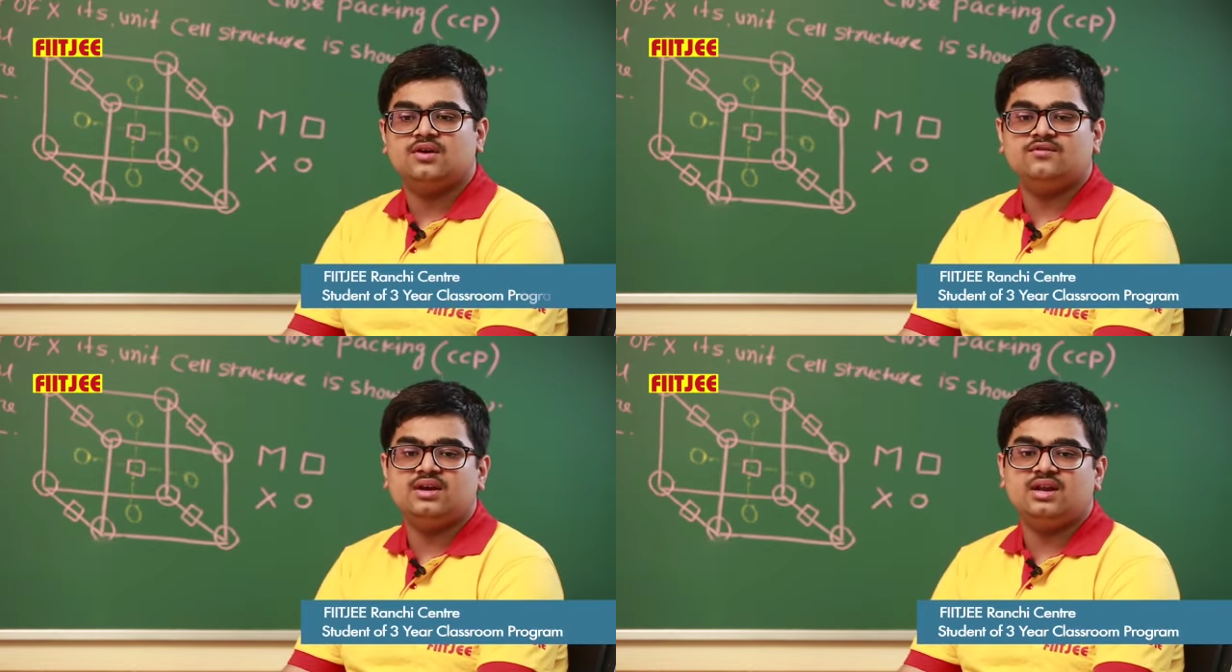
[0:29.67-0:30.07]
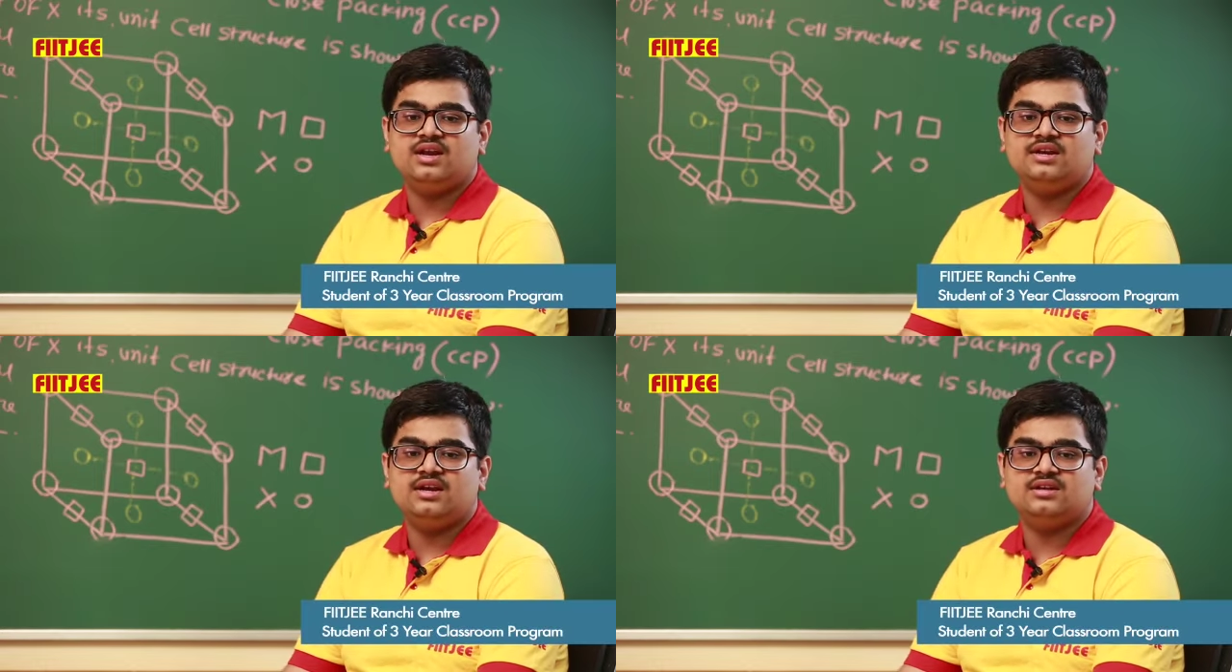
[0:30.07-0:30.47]

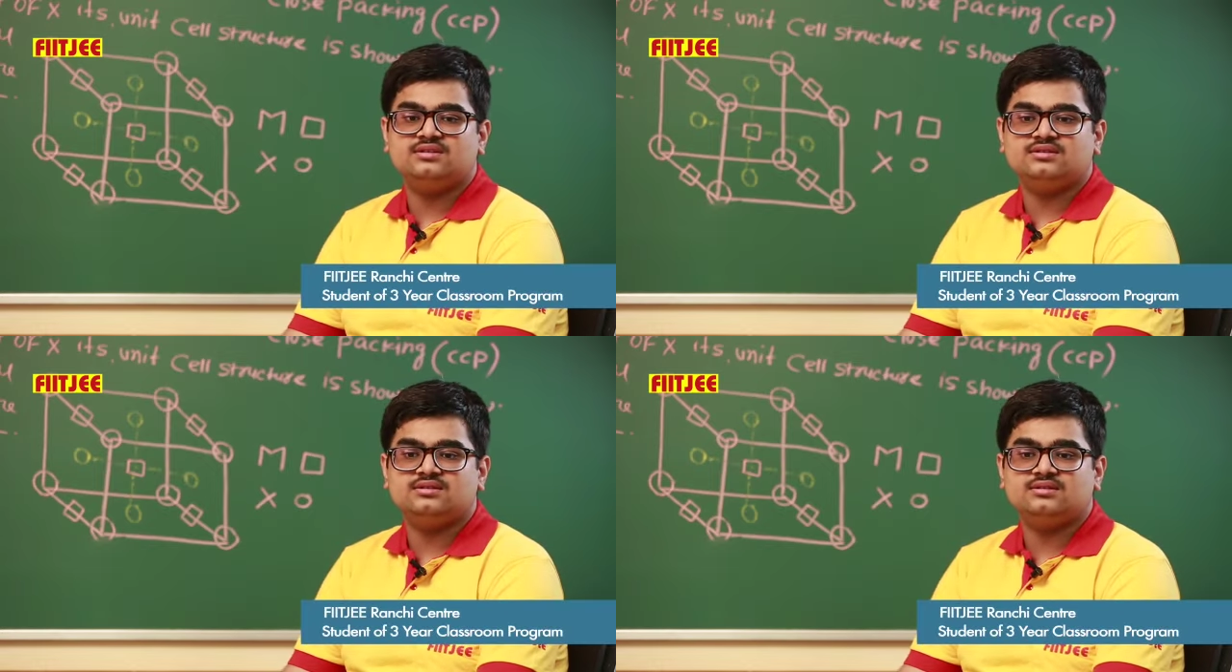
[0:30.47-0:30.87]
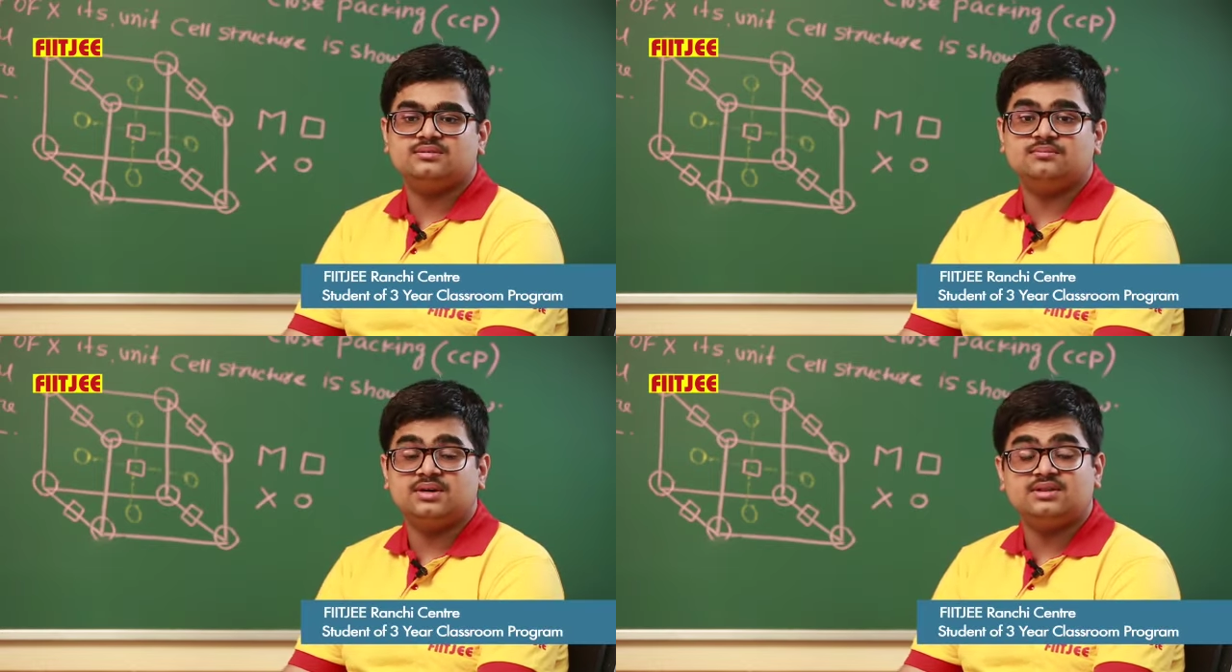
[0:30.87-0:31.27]
Weekly tests,
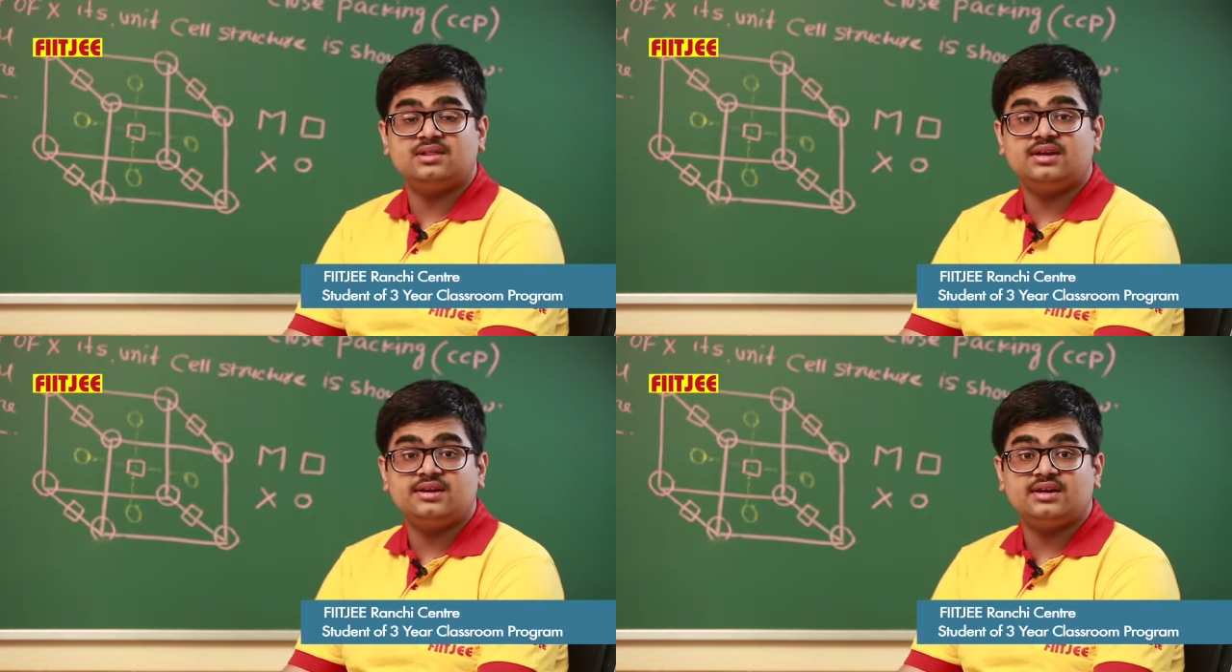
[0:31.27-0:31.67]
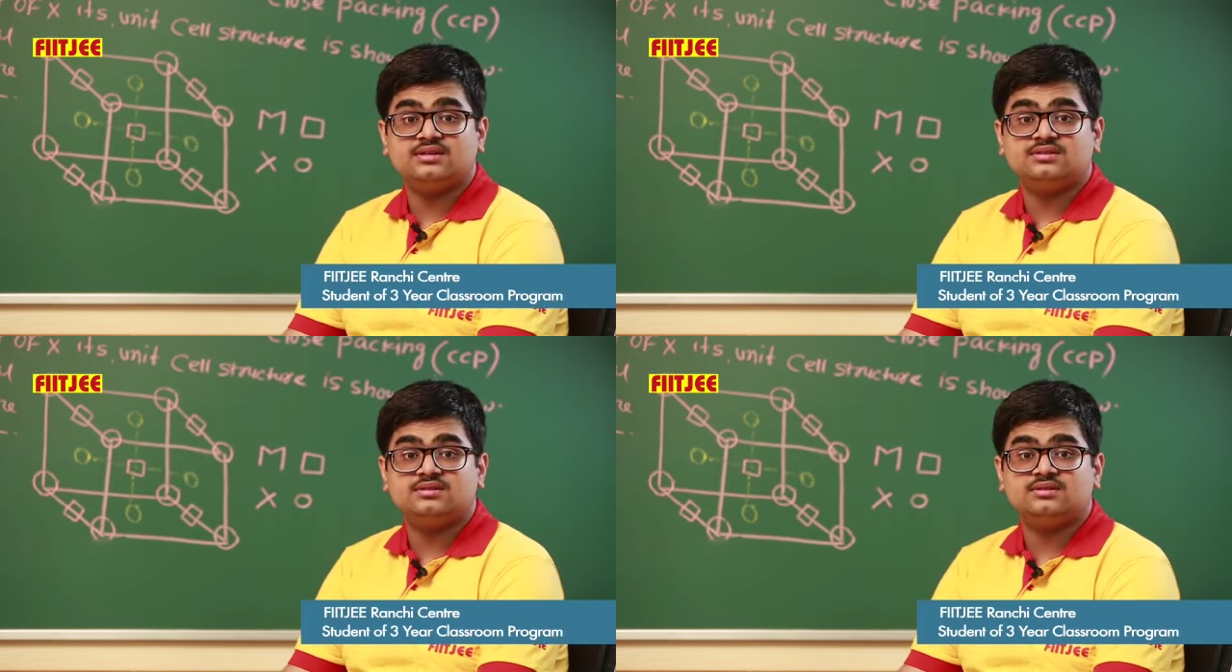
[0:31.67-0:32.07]
monthly
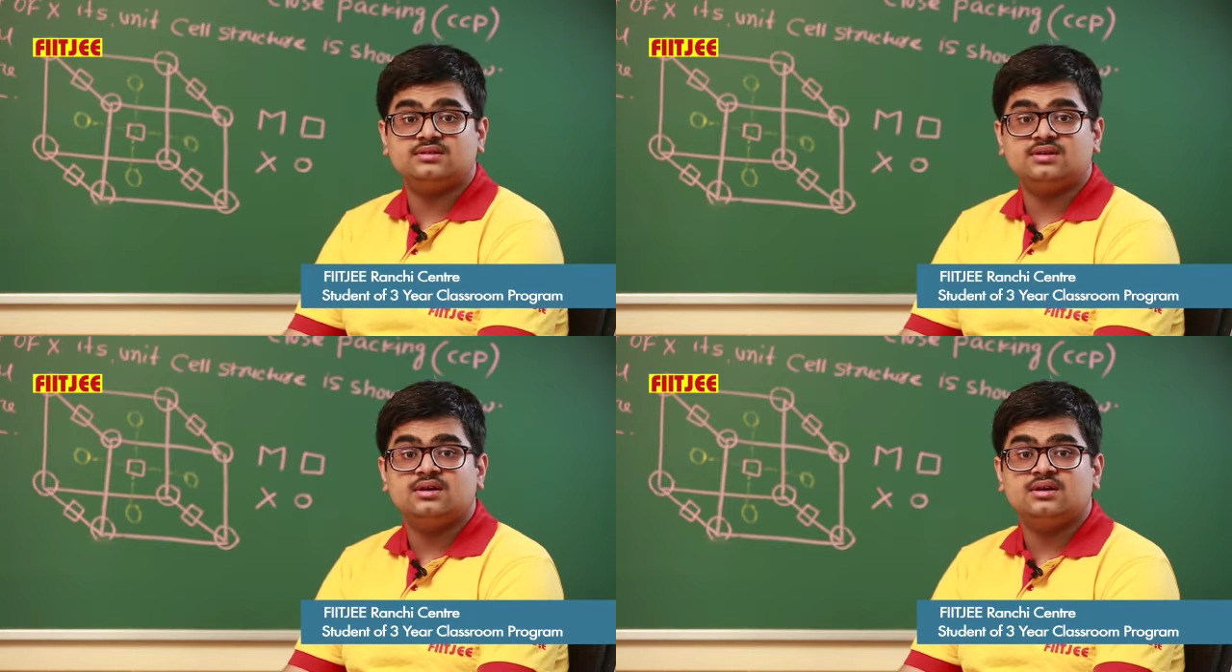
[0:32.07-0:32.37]
tests,